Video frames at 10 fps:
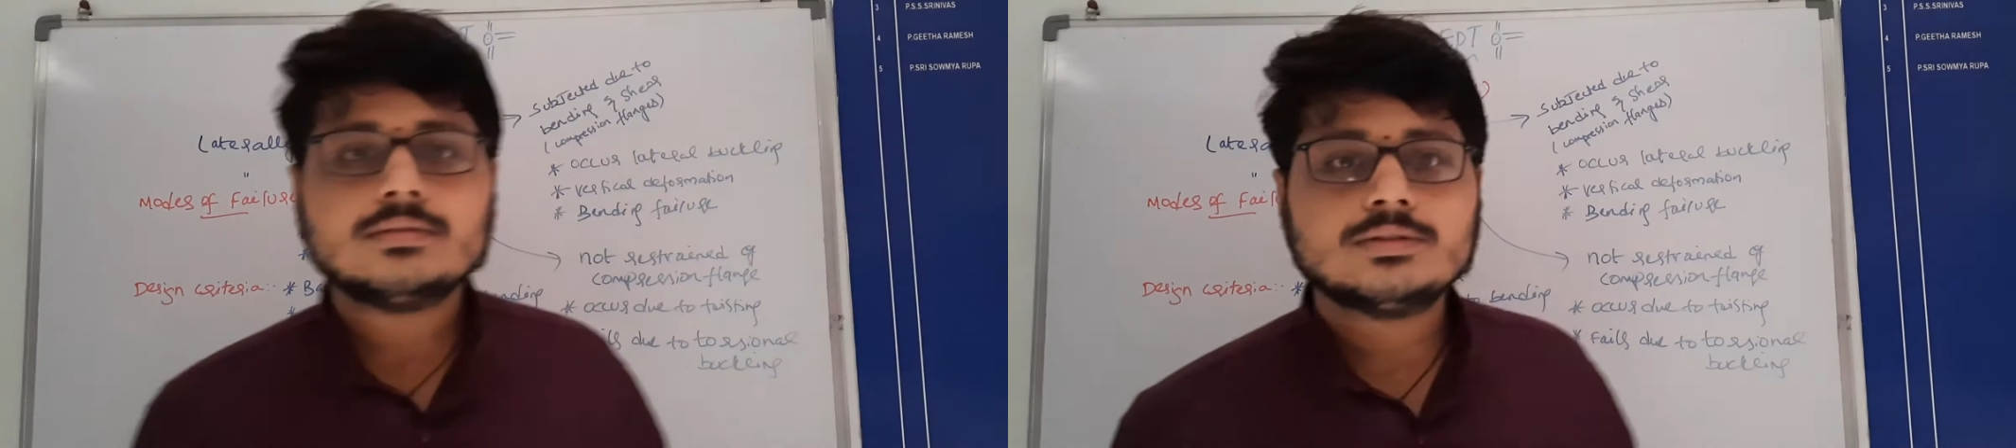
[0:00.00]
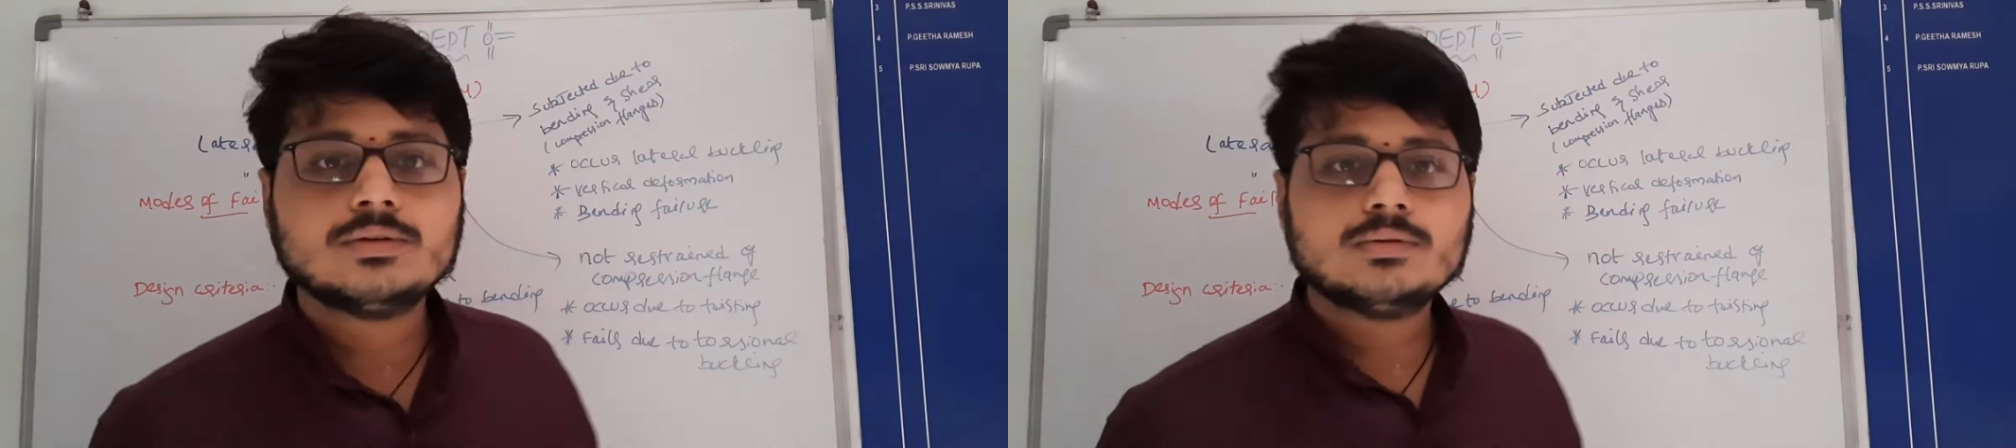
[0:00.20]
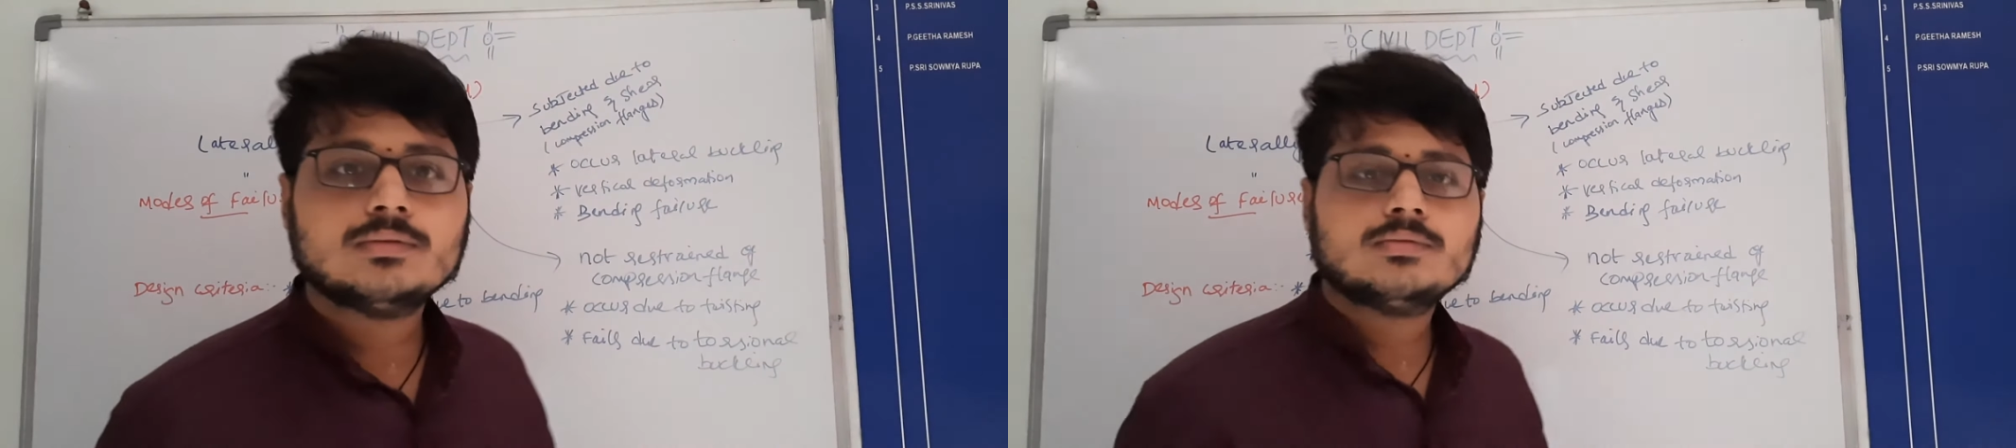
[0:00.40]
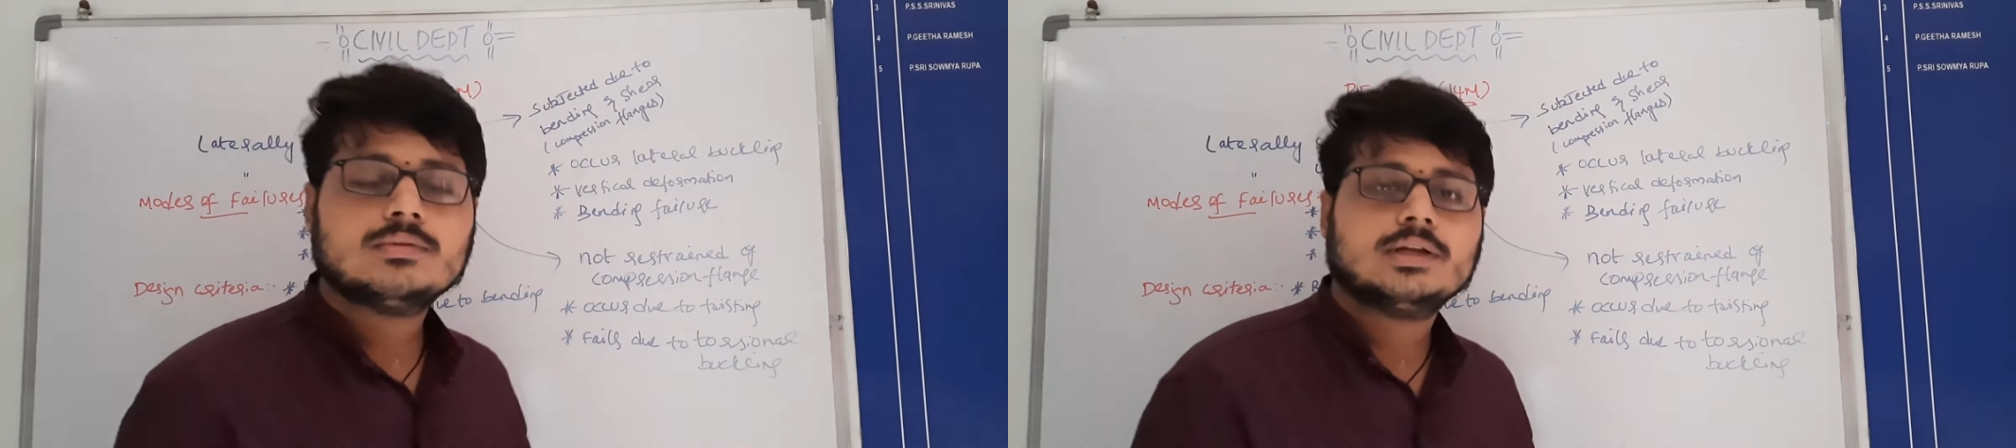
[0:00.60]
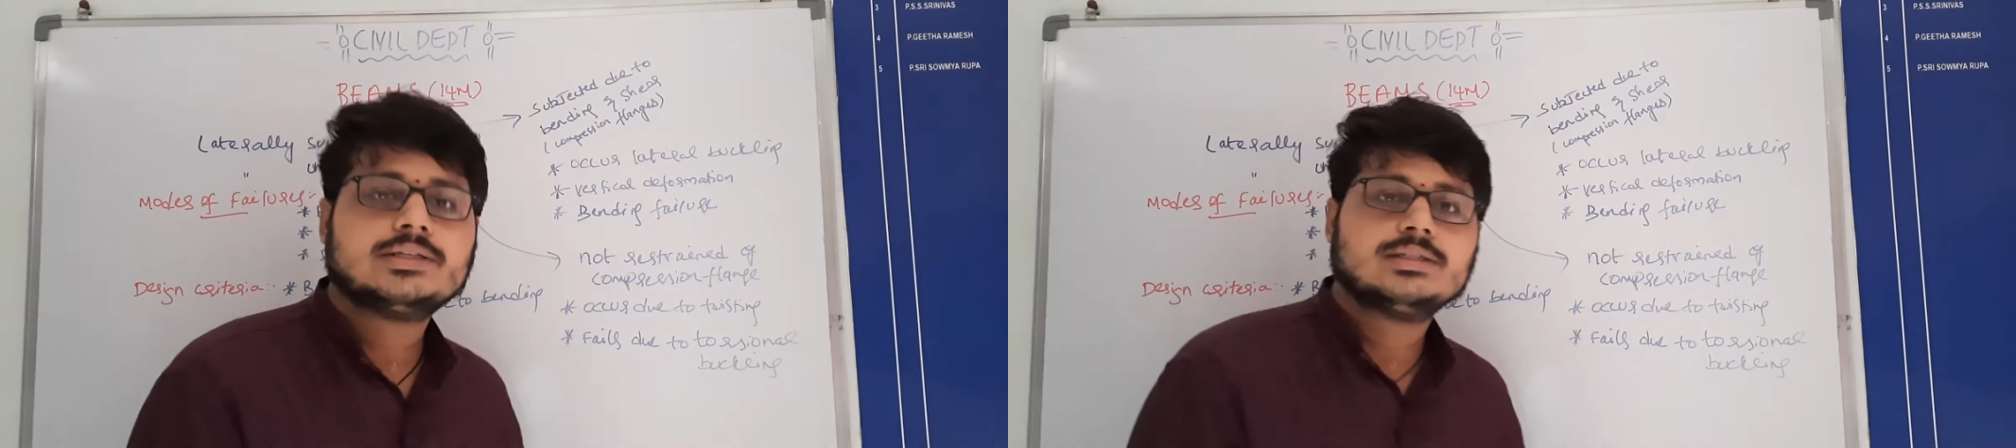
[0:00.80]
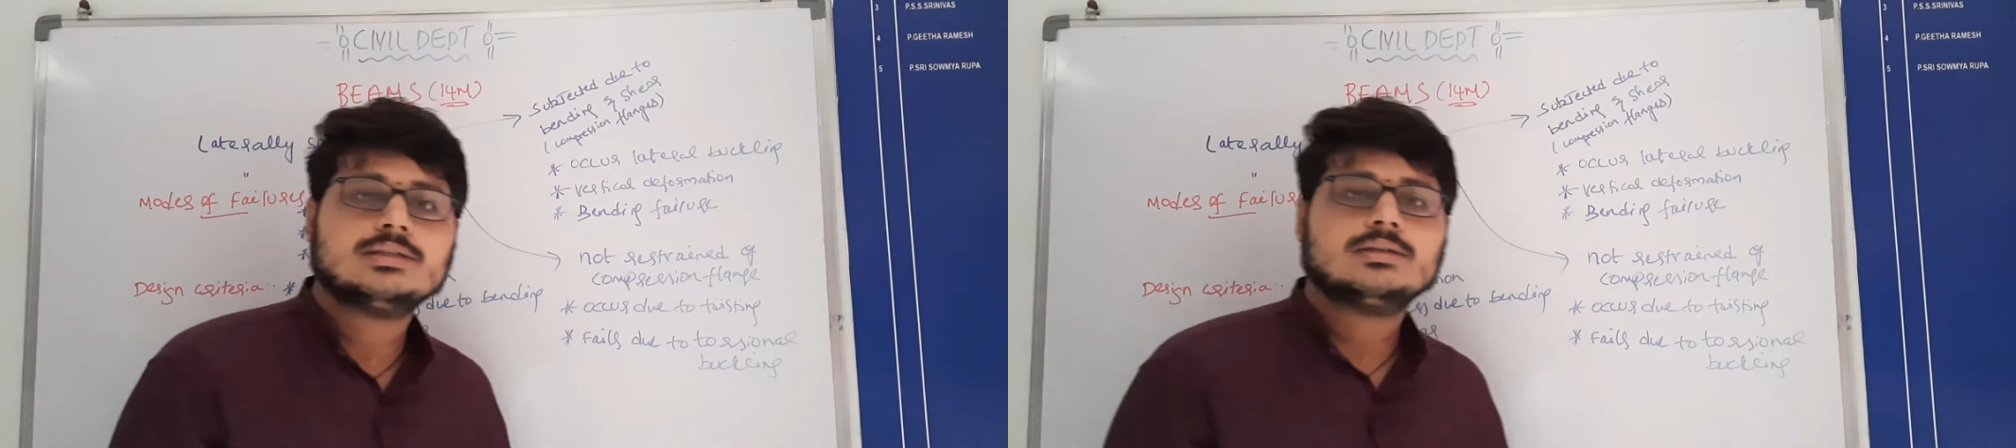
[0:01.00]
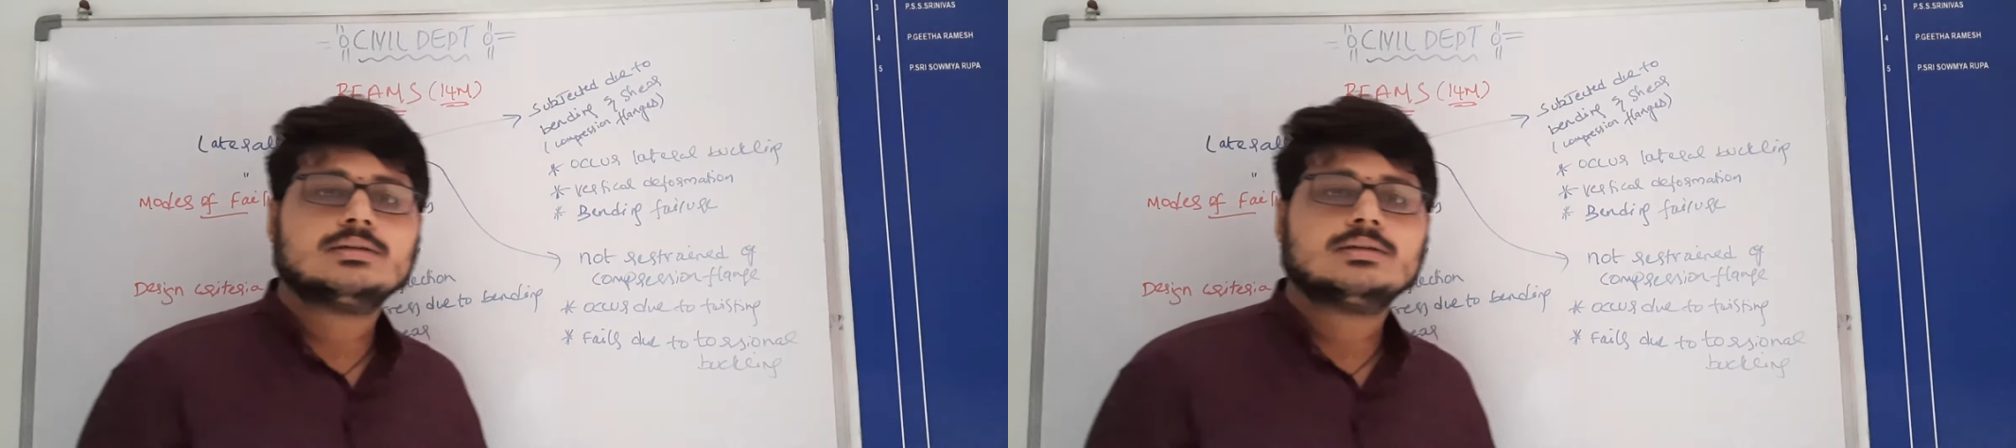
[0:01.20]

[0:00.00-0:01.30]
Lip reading: So, next